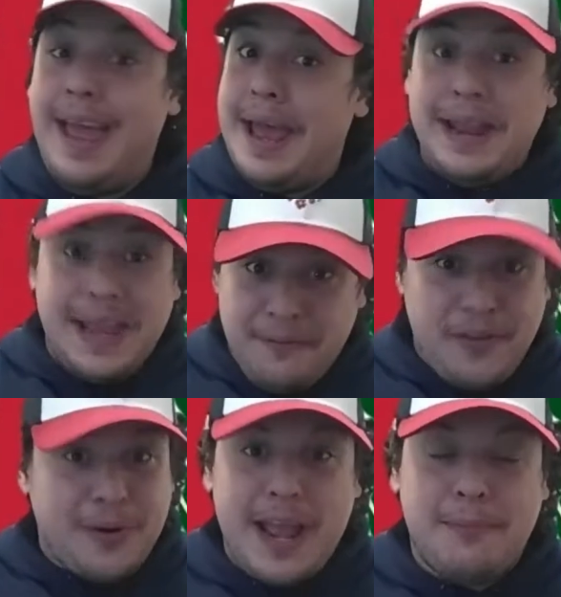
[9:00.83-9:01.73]
And if
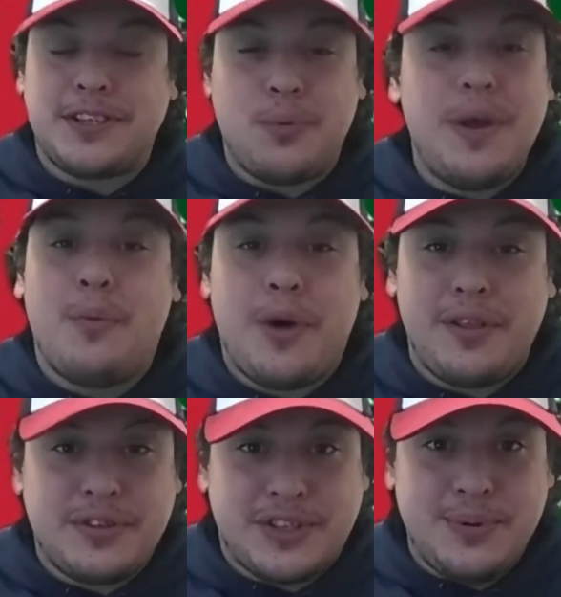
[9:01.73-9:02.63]
they're able to win one of
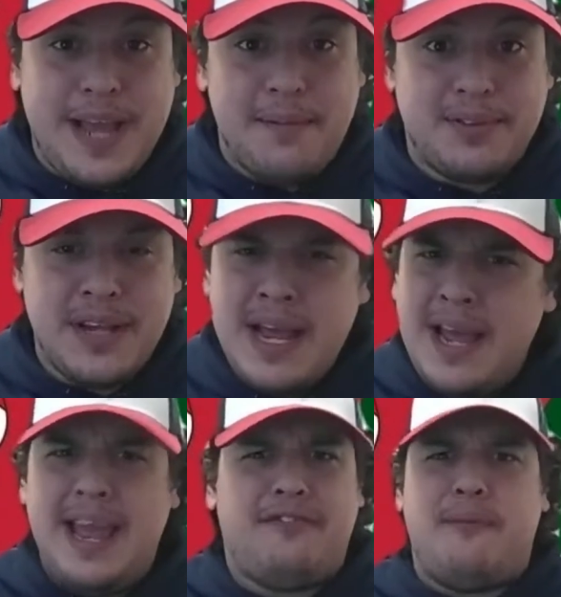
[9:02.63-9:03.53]
those 2 games,
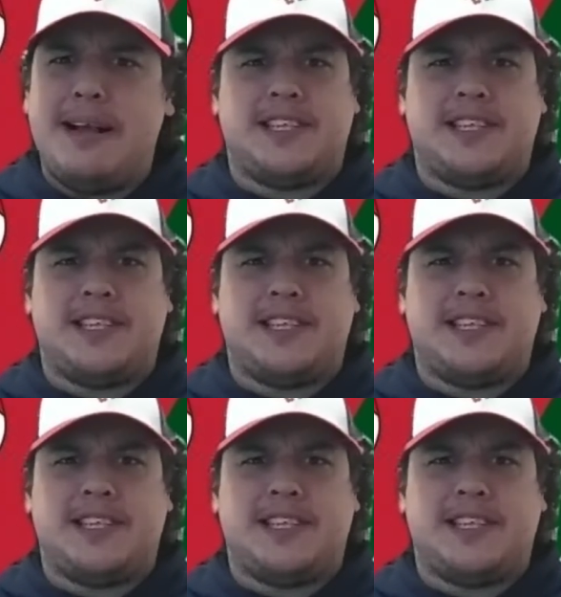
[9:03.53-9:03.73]
if by